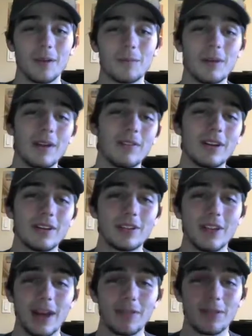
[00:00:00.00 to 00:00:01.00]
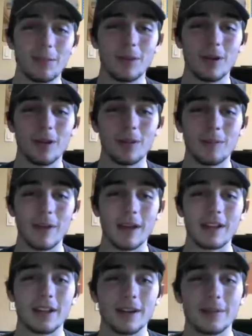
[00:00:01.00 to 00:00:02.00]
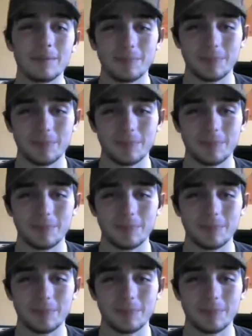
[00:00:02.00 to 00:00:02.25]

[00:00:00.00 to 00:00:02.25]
Braviary is going to have to put in some magic here.